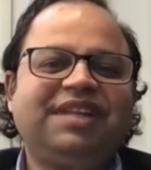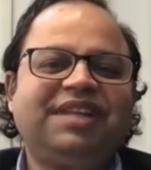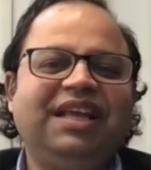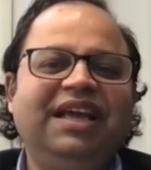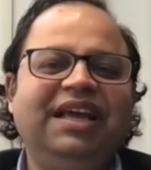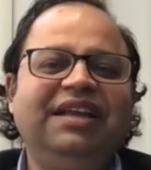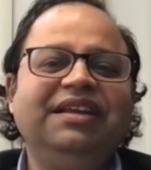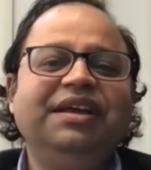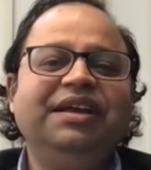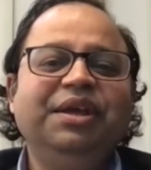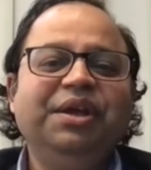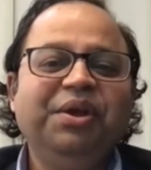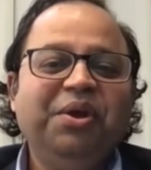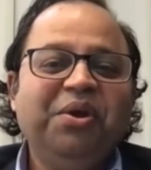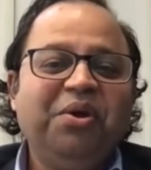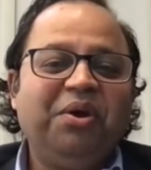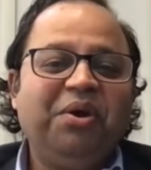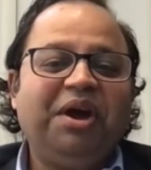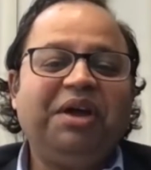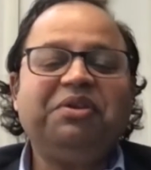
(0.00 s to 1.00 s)
and
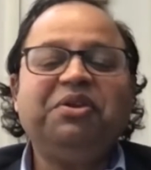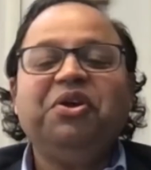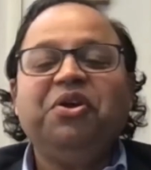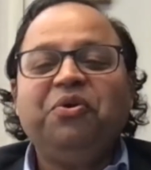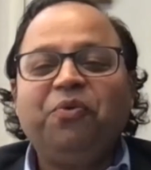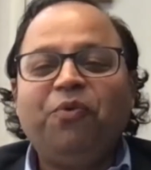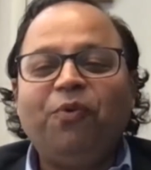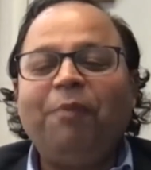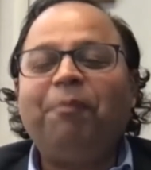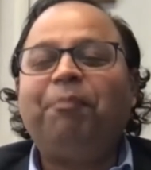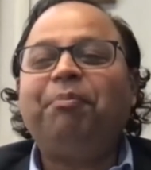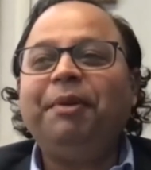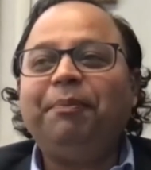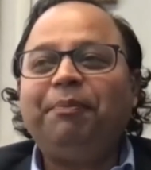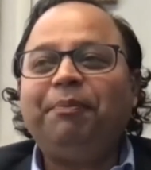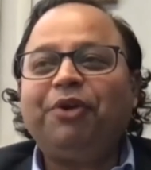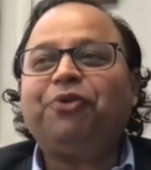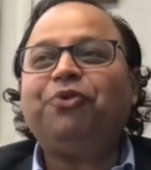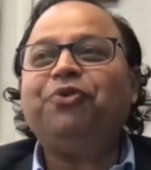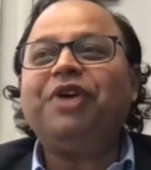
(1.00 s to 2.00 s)
uh,
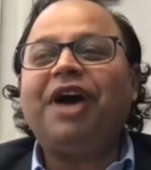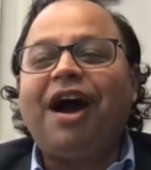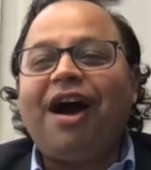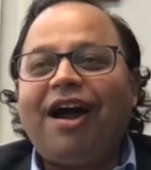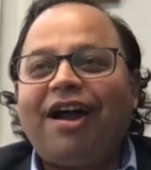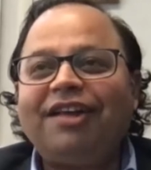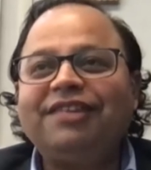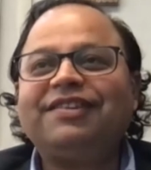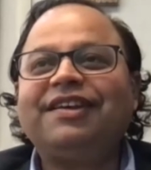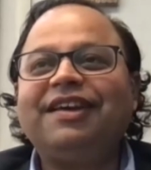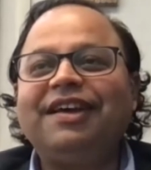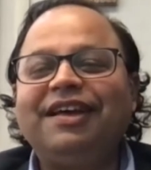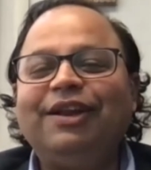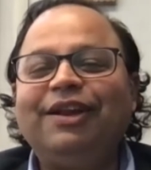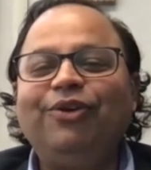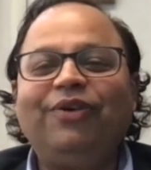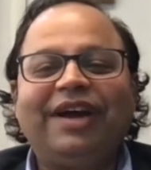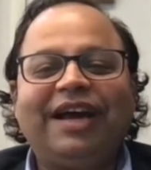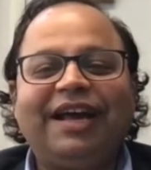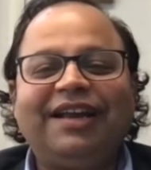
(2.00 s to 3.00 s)
people could ask uh,
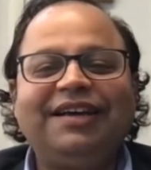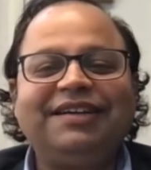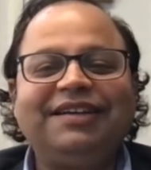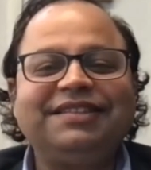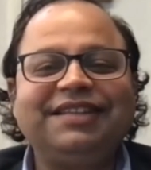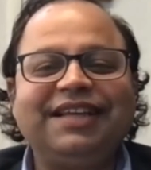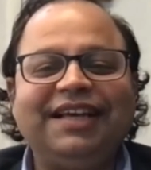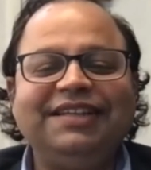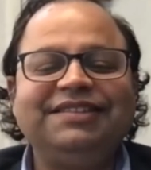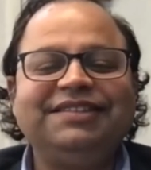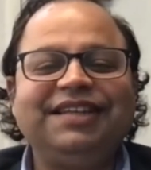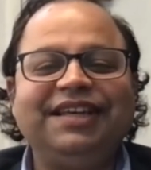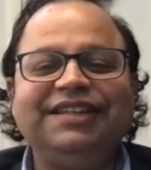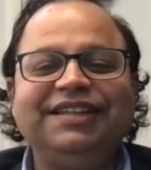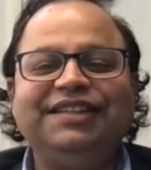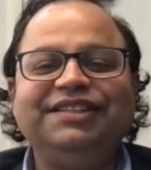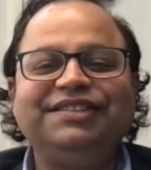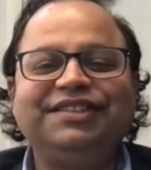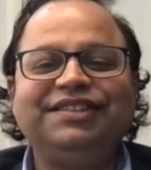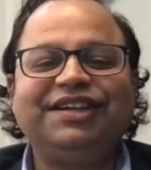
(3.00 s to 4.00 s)
look at us and say
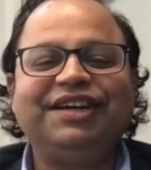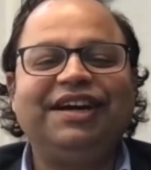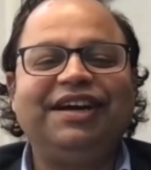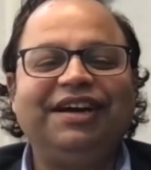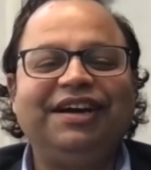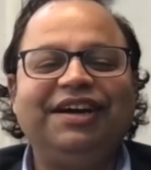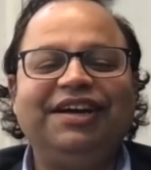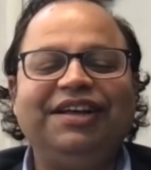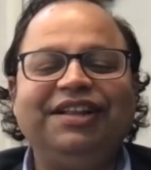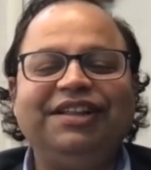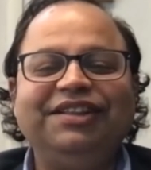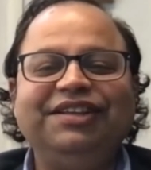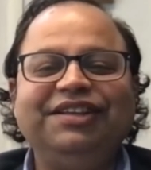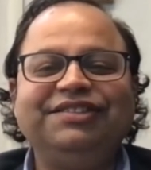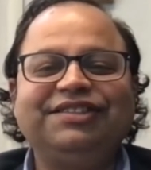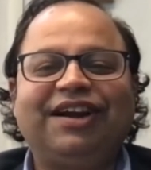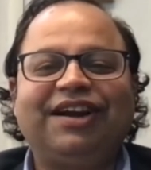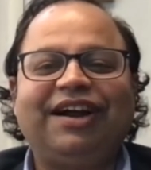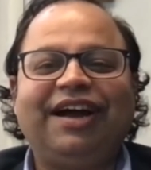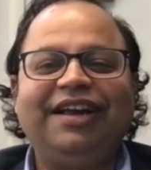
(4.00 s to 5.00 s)
these uh, these
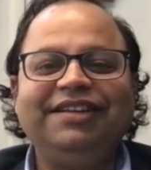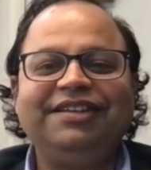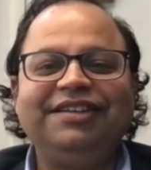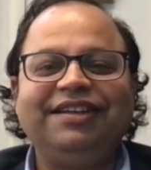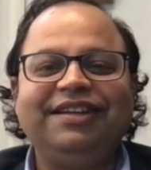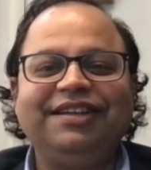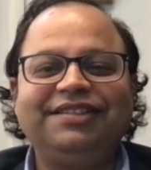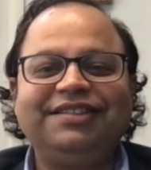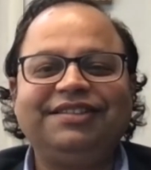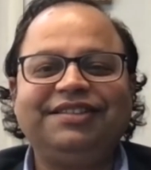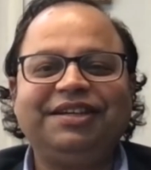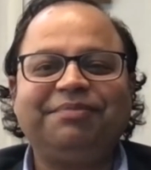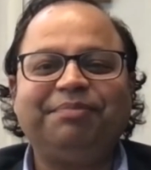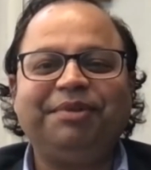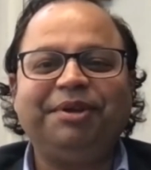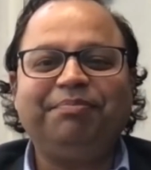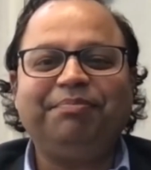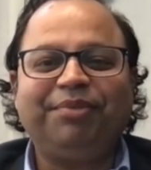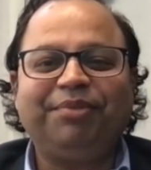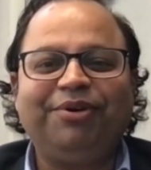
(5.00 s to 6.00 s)
are idealistic
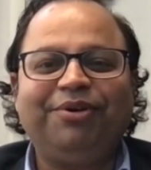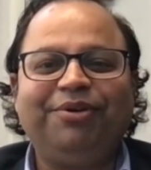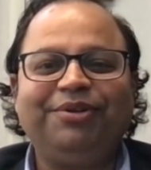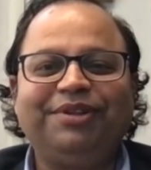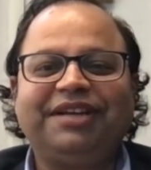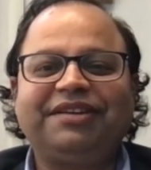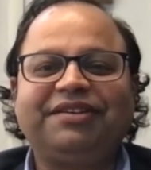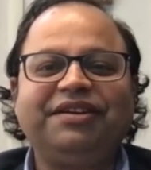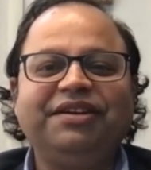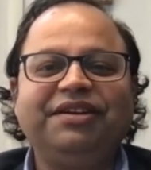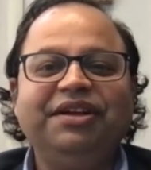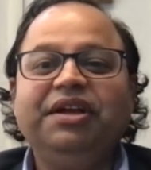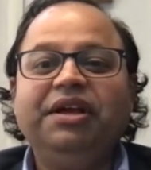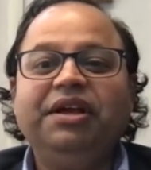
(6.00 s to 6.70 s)
people that are